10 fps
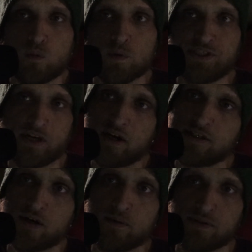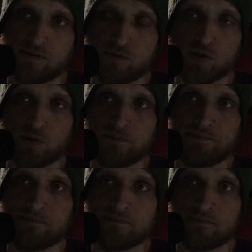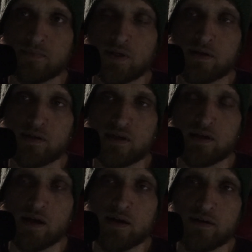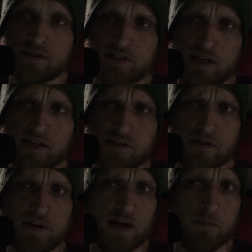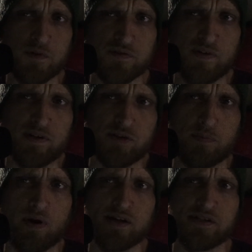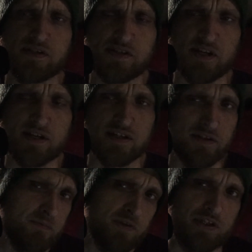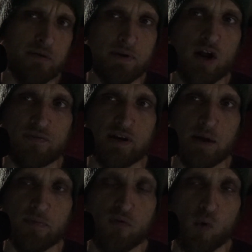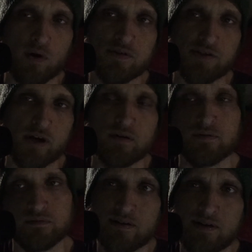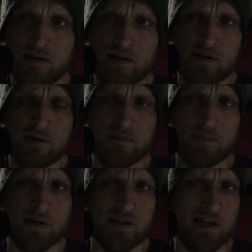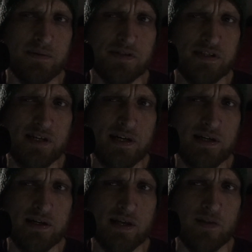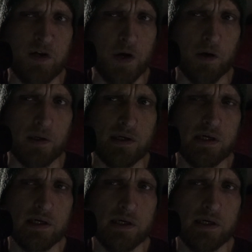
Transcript: When she got to Owen's room, she entered and was very surprised to see, because, well, she had been off the night before, but he was sitting in the dark